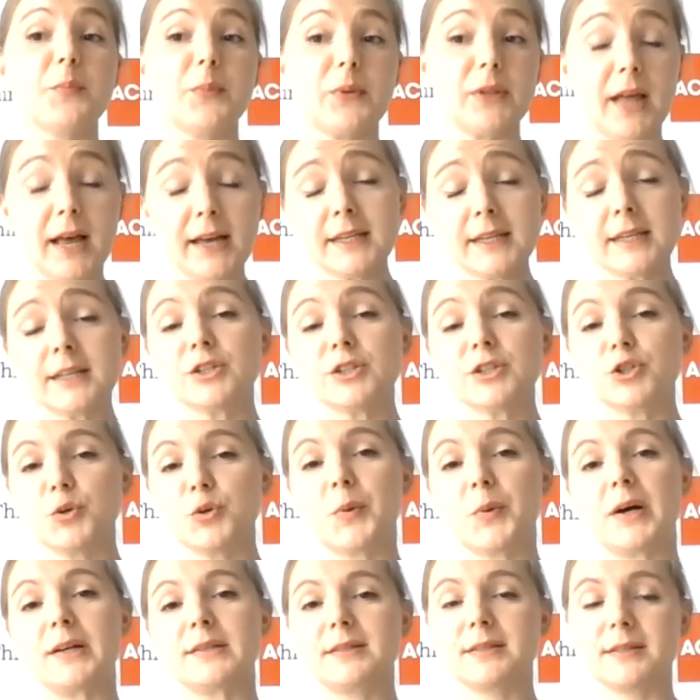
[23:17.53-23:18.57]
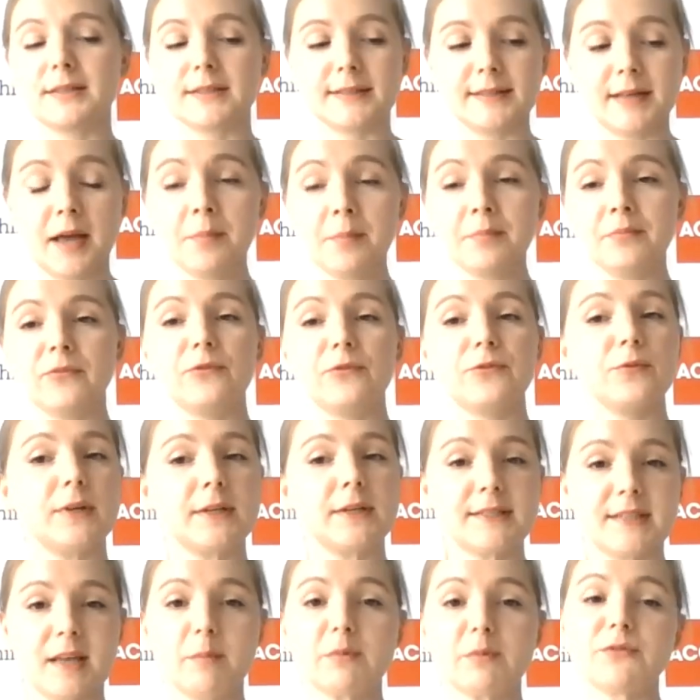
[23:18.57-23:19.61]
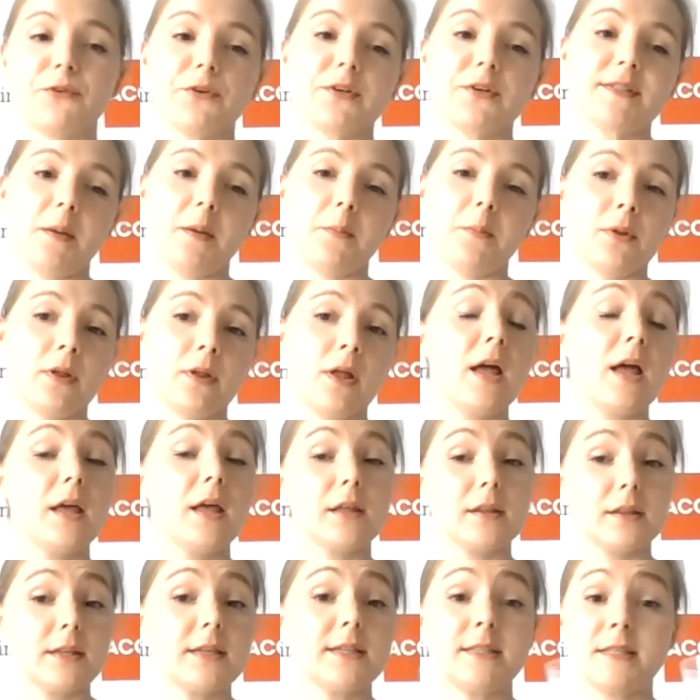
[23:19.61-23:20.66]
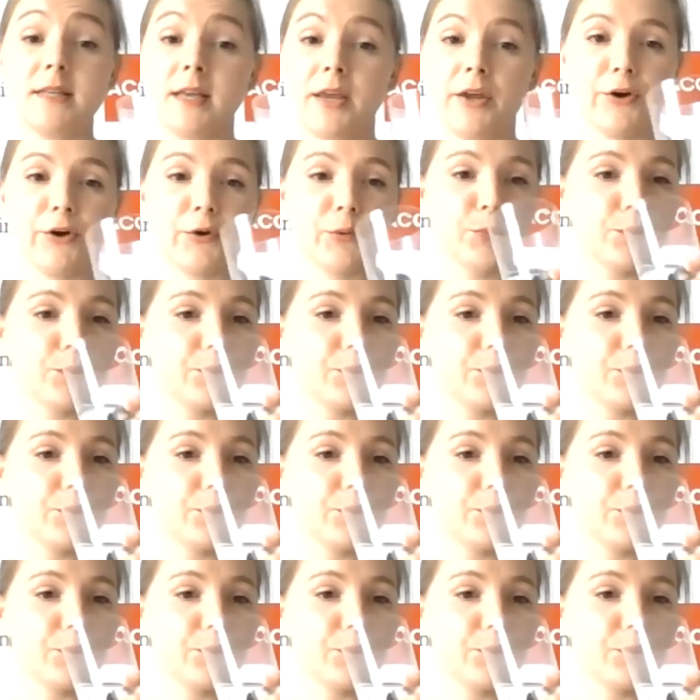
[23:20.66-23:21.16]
planning to pass exams, for example, this year.